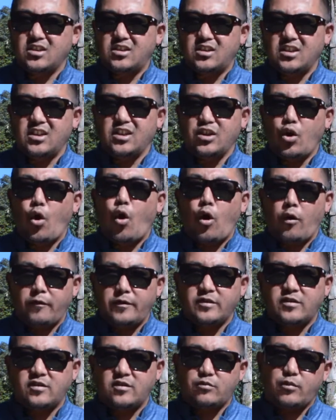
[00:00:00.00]
tea in your
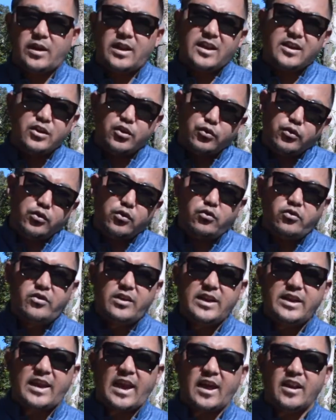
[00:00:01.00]
office as well, and you
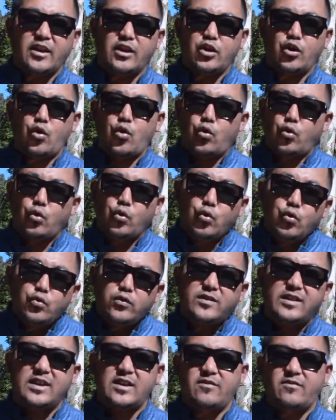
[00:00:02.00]
usually carrying your own
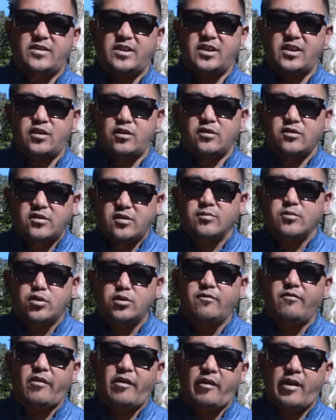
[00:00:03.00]
loose leaf tea or some
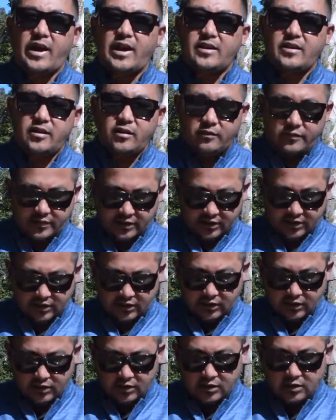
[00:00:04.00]
good variety of
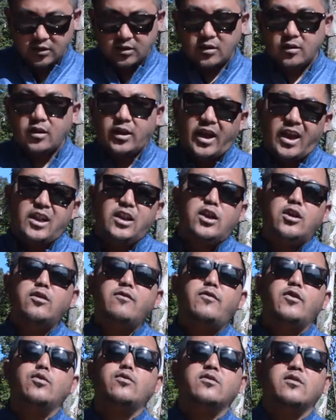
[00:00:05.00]
tea, an
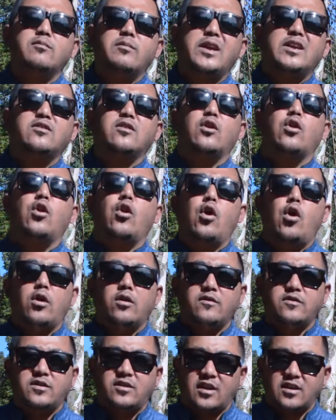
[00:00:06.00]
infuser makes a lot
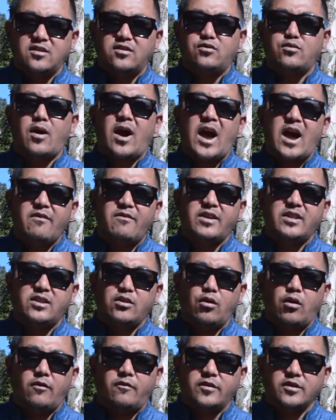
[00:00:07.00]
of sense to have at the
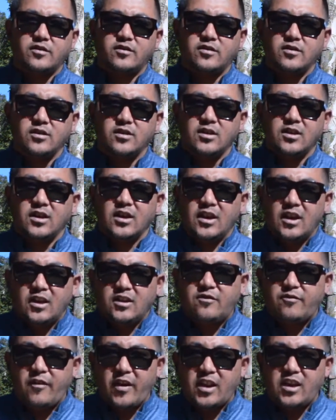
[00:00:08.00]
office.
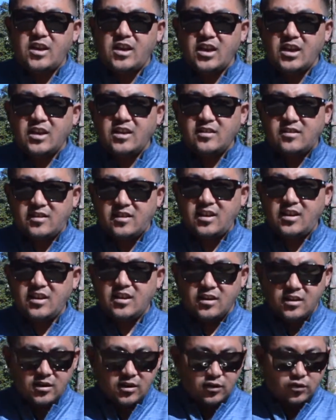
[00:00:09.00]
It's very easy
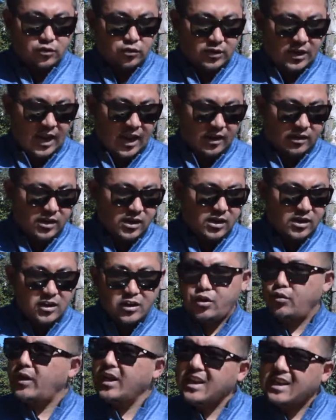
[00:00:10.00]
to carry.
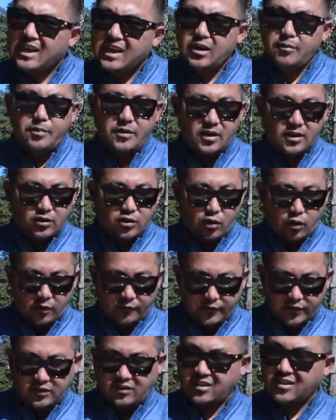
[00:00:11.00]
You can keep it at the
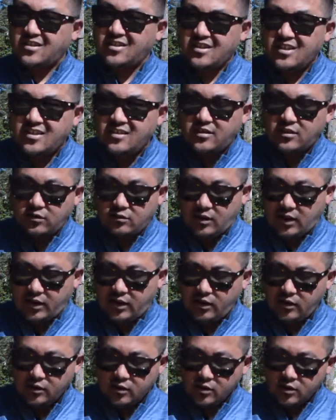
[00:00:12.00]
office. It's easy to
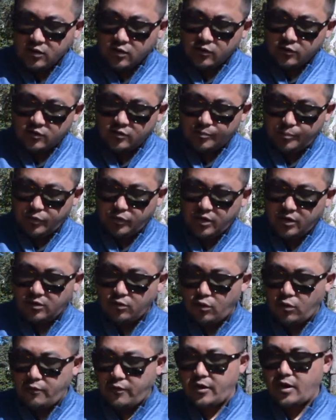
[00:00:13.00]
clean. Just put it
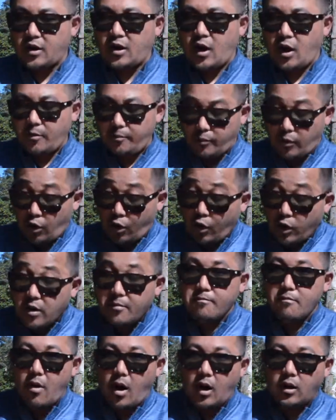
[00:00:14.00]
over a cup or a
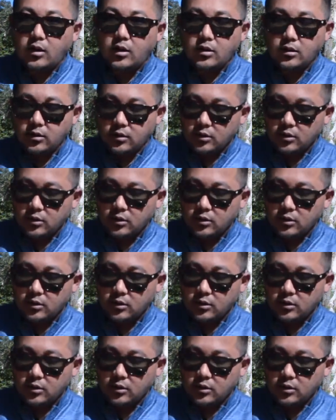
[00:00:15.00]
mug,